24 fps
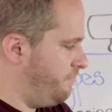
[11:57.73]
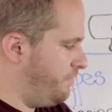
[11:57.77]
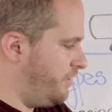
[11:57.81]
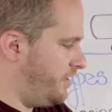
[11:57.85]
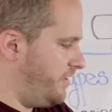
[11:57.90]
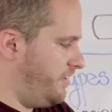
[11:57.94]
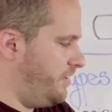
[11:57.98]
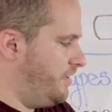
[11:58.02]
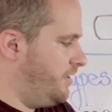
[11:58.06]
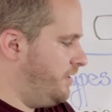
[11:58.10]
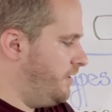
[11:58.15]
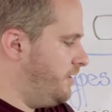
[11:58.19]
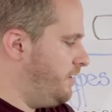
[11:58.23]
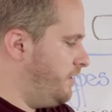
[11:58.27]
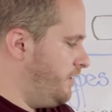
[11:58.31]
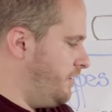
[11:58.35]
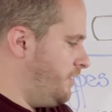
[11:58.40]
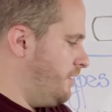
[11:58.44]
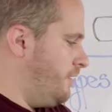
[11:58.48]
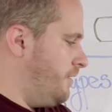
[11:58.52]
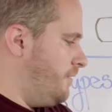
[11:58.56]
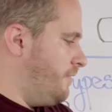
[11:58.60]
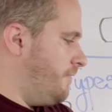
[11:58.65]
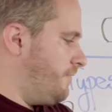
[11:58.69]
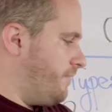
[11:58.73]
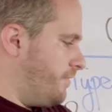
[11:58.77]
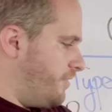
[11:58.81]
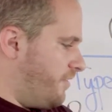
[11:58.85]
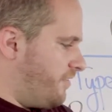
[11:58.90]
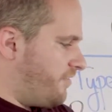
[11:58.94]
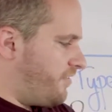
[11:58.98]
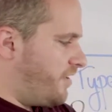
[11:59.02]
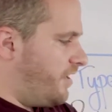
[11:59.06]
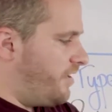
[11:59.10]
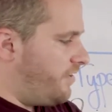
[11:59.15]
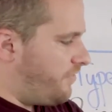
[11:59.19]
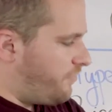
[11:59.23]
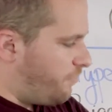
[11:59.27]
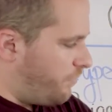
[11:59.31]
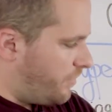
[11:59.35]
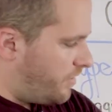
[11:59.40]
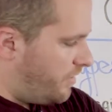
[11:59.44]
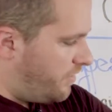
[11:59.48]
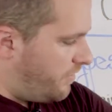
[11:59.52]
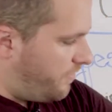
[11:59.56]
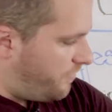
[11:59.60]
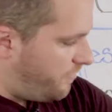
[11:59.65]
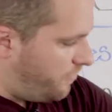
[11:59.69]
But for this case,
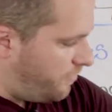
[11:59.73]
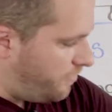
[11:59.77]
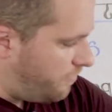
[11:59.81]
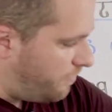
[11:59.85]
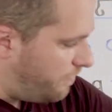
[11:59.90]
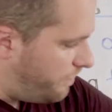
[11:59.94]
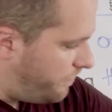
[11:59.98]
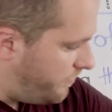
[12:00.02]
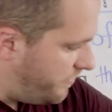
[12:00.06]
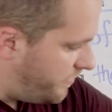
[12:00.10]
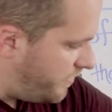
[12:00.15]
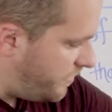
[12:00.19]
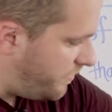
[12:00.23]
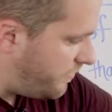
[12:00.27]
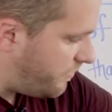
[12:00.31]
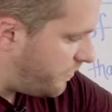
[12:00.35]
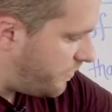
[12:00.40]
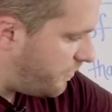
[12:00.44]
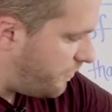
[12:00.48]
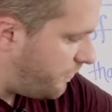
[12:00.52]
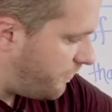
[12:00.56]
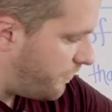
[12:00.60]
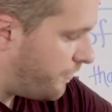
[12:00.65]
we're going to assume these little